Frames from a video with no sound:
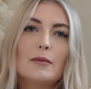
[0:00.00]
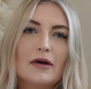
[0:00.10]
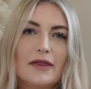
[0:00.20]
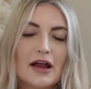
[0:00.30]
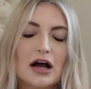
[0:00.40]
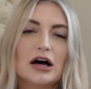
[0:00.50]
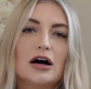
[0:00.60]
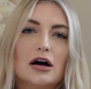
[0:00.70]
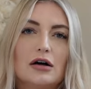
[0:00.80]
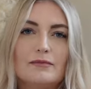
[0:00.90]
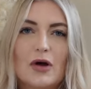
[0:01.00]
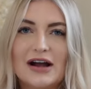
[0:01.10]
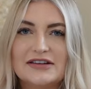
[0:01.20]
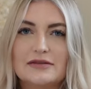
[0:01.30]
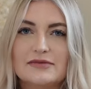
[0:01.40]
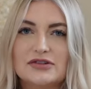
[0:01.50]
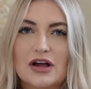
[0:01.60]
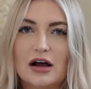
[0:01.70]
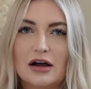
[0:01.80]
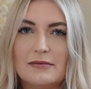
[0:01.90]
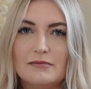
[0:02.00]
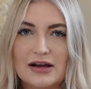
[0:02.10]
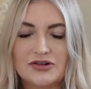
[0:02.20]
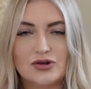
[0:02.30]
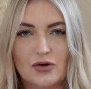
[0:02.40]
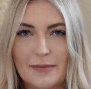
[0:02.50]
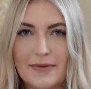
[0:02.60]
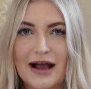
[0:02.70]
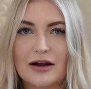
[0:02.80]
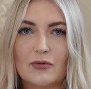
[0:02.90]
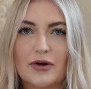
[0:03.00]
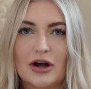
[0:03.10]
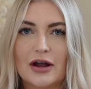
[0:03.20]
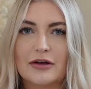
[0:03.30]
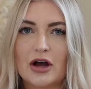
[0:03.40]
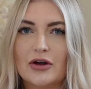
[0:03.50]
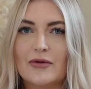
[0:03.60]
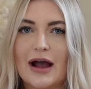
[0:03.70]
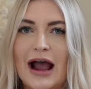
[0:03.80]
but they are items that I make sure I pack when I go